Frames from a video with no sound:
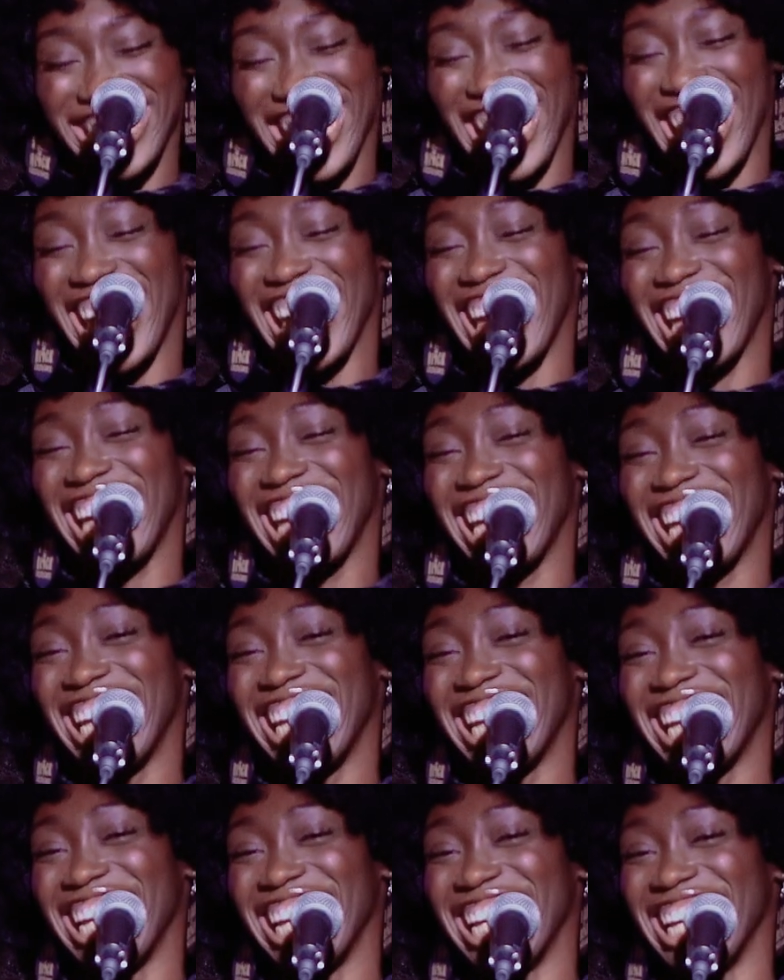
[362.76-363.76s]

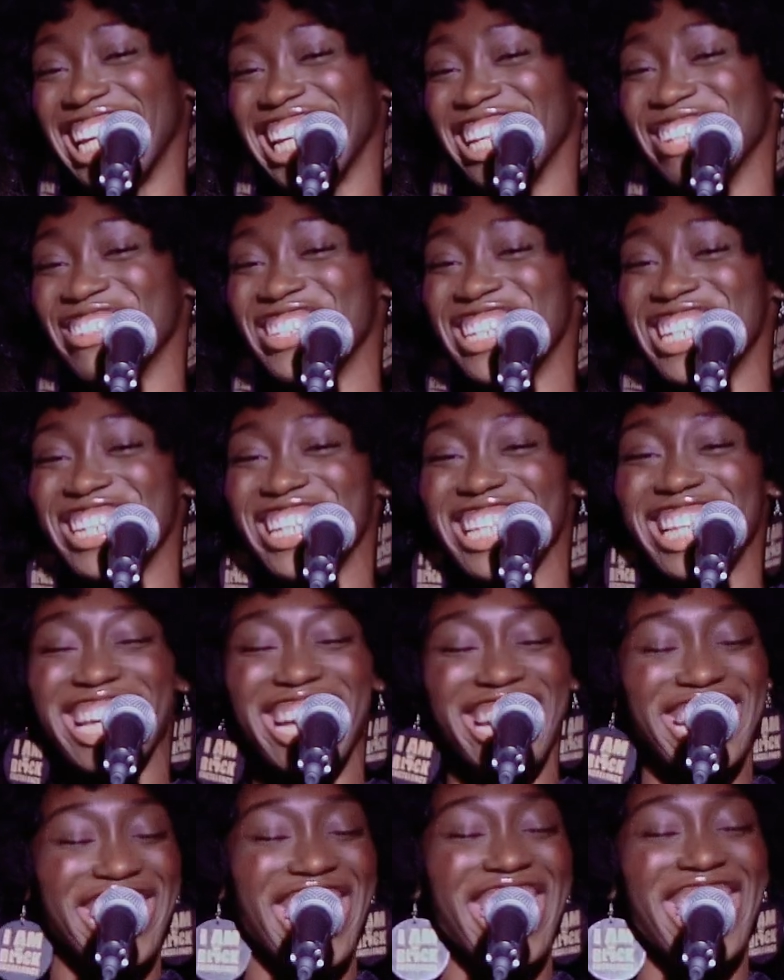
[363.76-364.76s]
Hey, what?
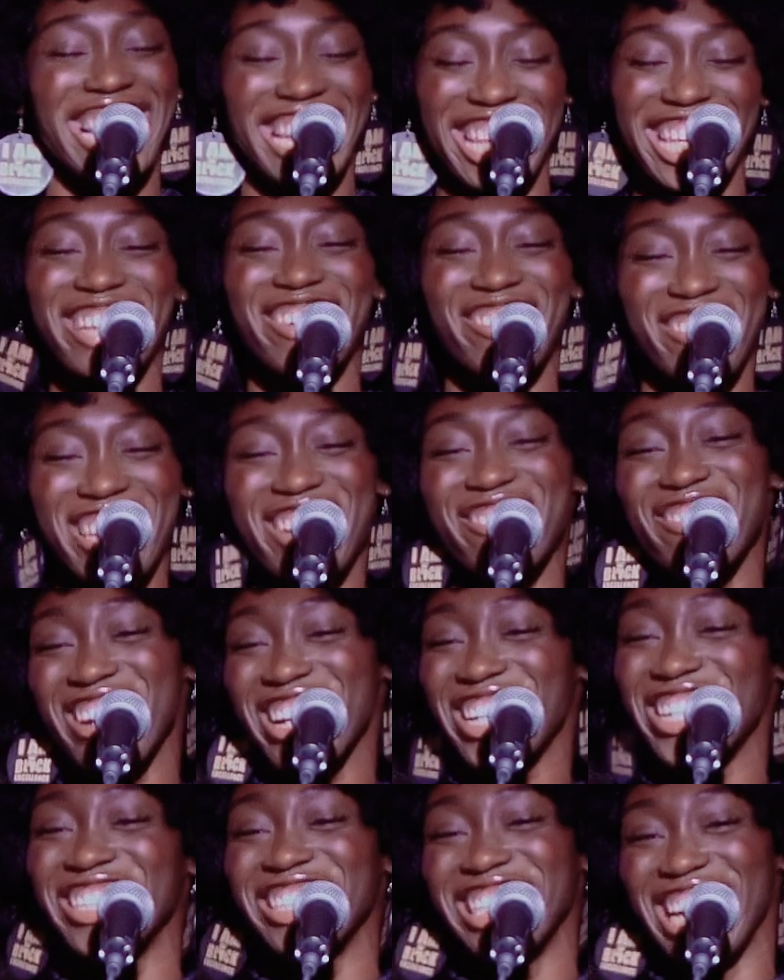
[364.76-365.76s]
Okay, we can
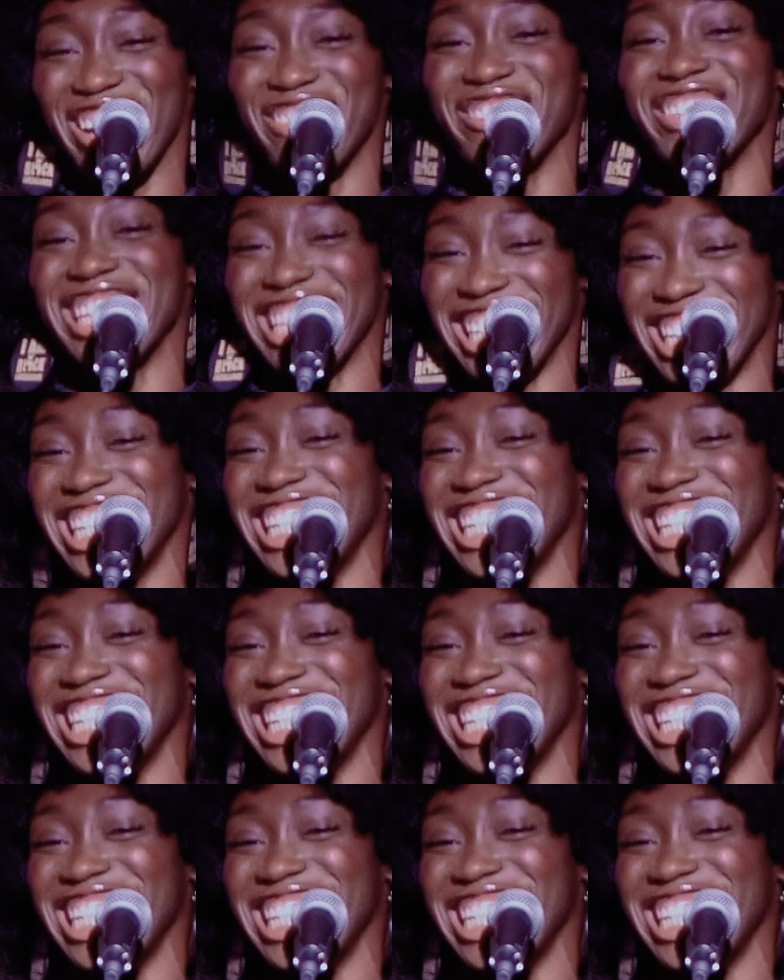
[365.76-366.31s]
work on that.